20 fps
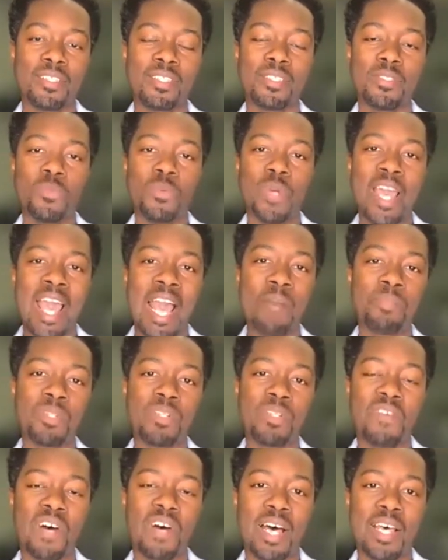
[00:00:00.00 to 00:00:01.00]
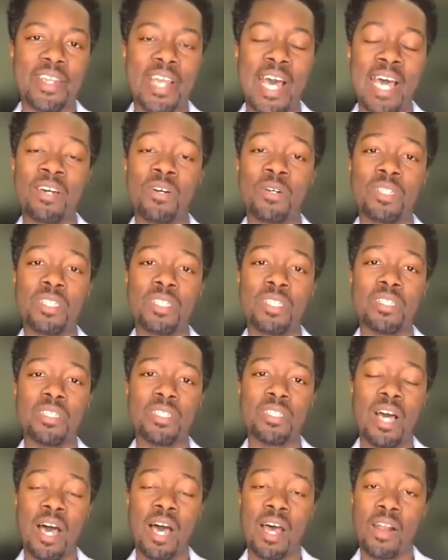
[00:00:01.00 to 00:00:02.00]
to amplify not only
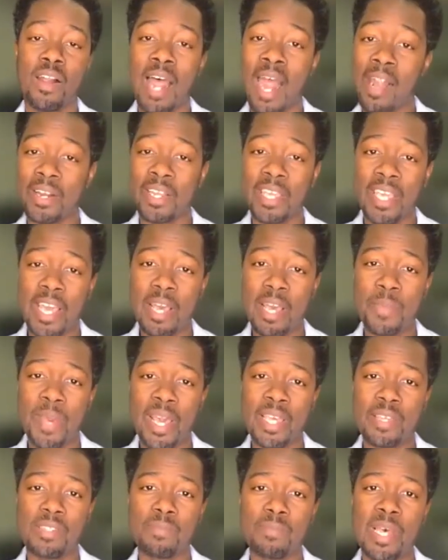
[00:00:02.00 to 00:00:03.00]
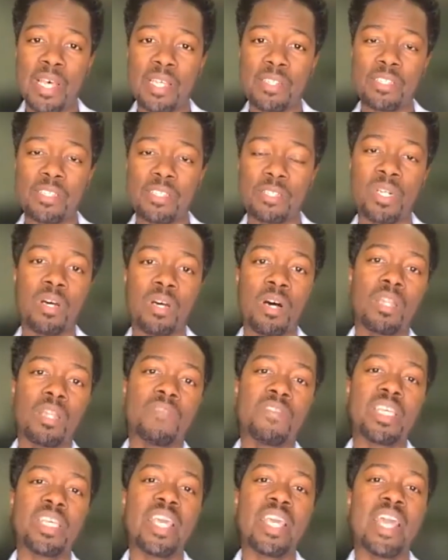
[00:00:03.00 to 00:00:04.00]
our, our campaign's message, but all of the
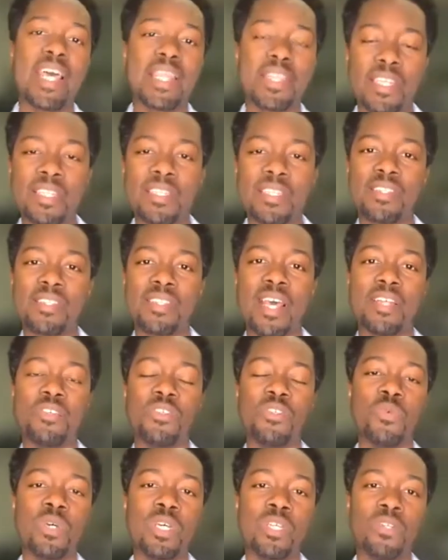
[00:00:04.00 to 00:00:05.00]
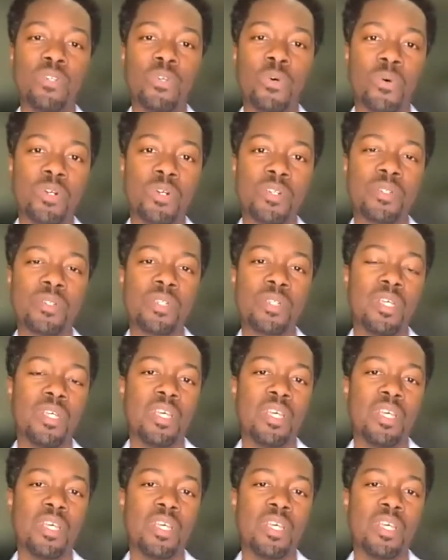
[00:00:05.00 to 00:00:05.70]
candidates that you endorse.